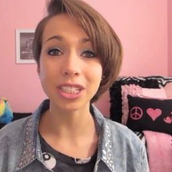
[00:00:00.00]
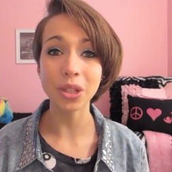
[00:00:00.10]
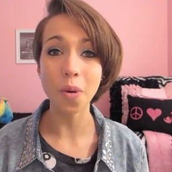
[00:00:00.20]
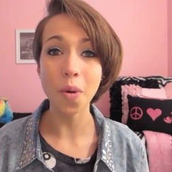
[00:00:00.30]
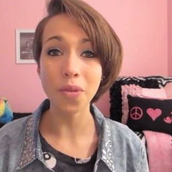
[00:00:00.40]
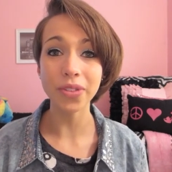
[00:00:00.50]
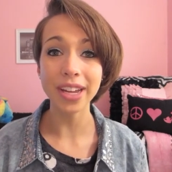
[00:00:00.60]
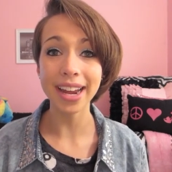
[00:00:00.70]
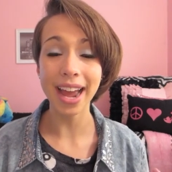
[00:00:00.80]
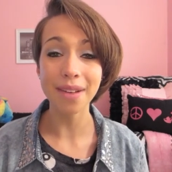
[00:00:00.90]
so
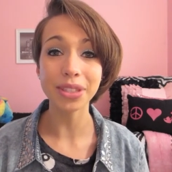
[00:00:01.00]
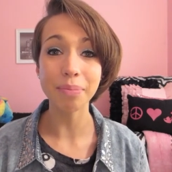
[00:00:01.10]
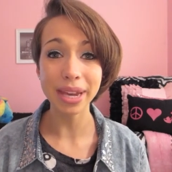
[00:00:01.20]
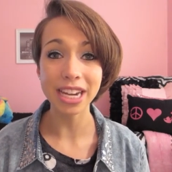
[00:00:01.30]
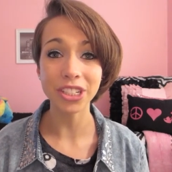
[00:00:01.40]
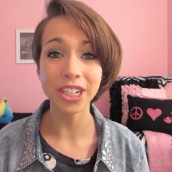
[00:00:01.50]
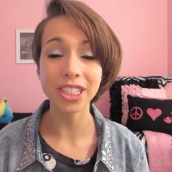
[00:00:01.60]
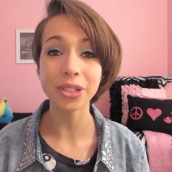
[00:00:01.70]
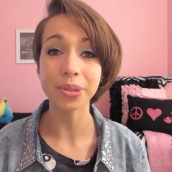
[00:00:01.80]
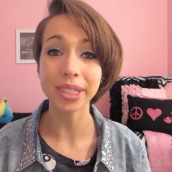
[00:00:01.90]
hopefully I have some
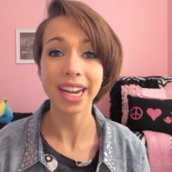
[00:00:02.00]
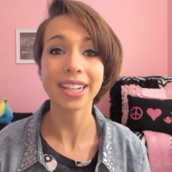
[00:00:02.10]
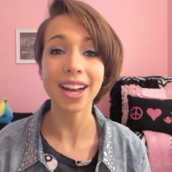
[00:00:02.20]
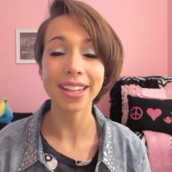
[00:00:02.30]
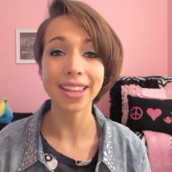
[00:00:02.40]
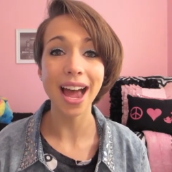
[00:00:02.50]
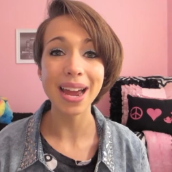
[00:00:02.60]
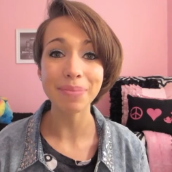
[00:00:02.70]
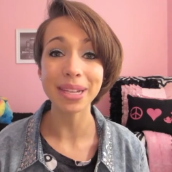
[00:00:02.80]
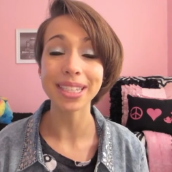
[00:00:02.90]
patience to stand
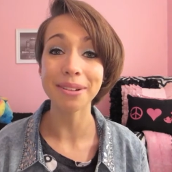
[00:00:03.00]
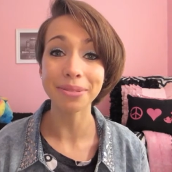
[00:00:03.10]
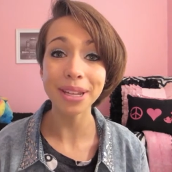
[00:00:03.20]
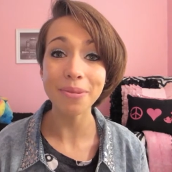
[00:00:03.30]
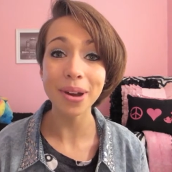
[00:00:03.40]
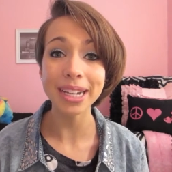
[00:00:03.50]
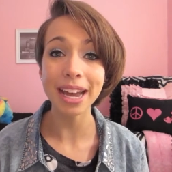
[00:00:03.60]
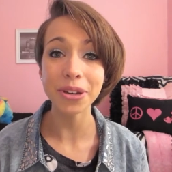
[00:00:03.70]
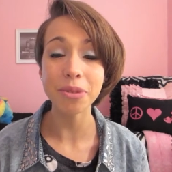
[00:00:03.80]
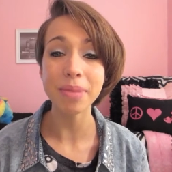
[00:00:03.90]
online because I really wanna
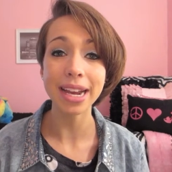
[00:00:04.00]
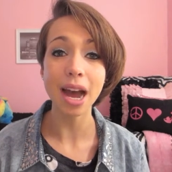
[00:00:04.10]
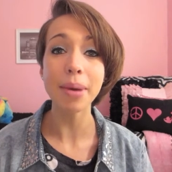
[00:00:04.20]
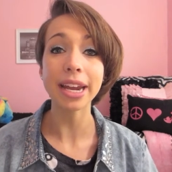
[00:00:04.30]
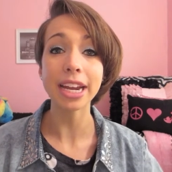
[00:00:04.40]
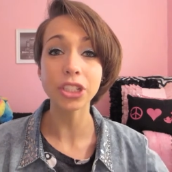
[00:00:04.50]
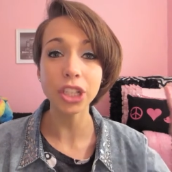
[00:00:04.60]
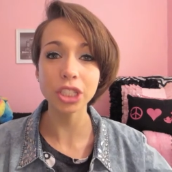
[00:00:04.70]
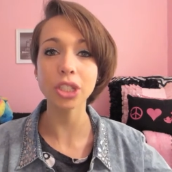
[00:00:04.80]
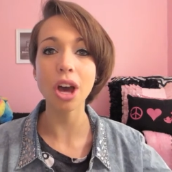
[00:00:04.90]
get new makeup and I
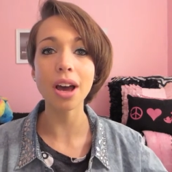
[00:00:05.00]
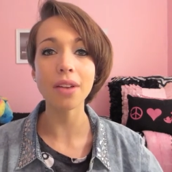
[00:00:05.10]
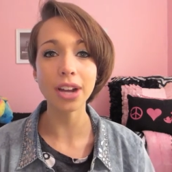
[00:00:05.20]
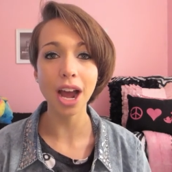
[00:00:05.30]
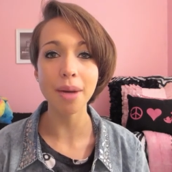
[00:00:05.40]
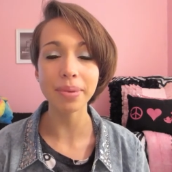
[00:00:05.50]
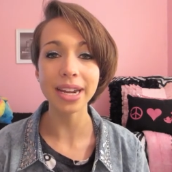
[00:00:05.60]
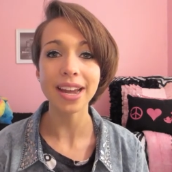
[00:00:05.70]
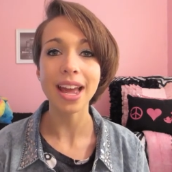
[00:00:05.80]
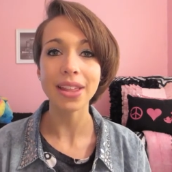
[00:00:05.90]
just thought of a company